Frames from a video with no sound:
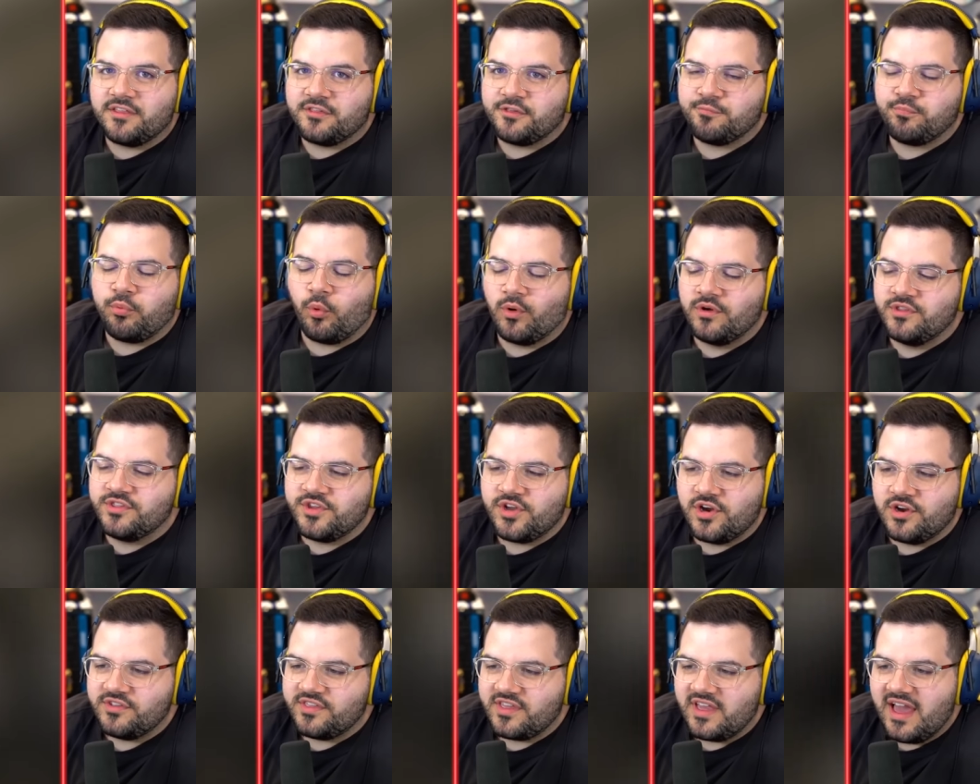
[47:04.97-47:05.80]
sports right.
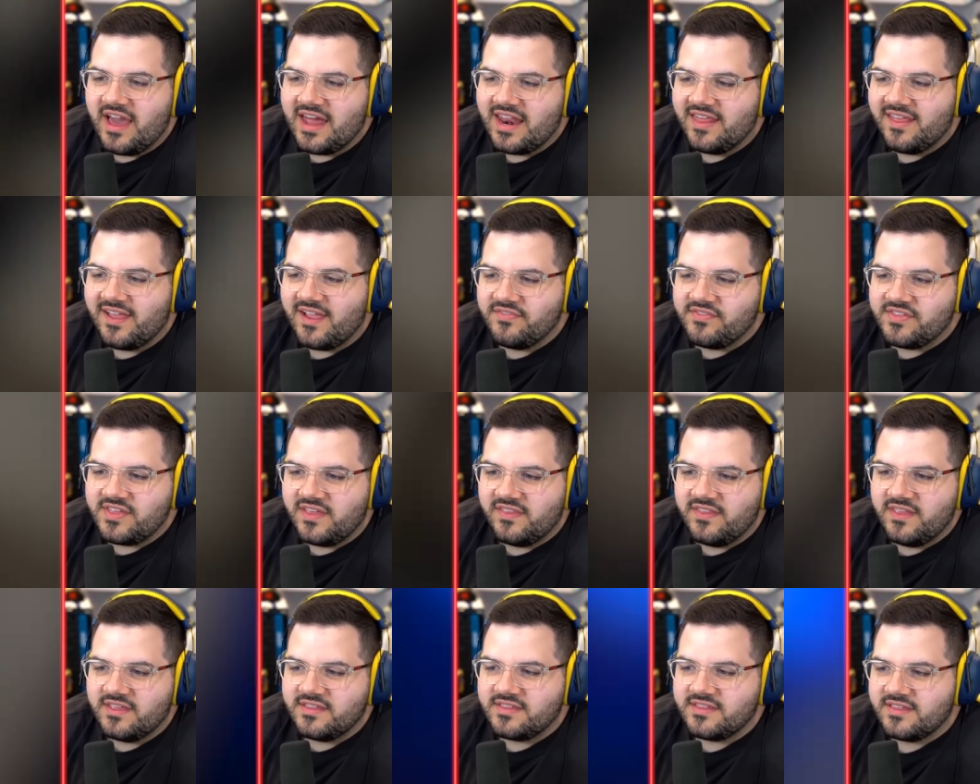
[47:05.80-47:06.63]
jersey on? Oh, I think shoot, I've seen
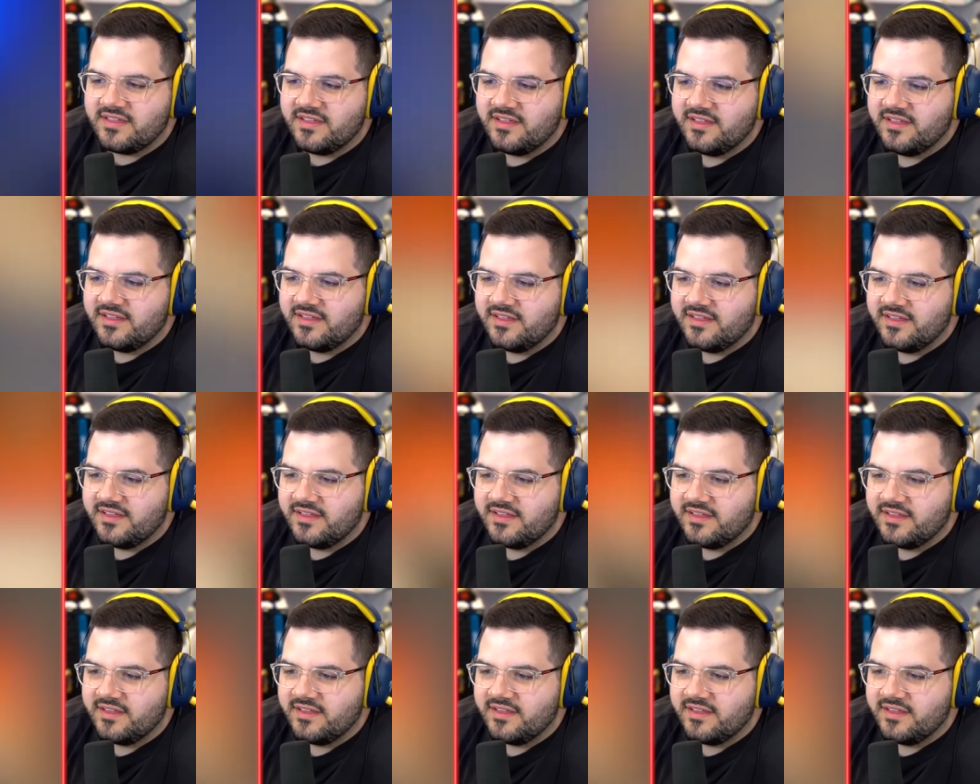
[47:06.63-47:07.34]
I this. to get my water.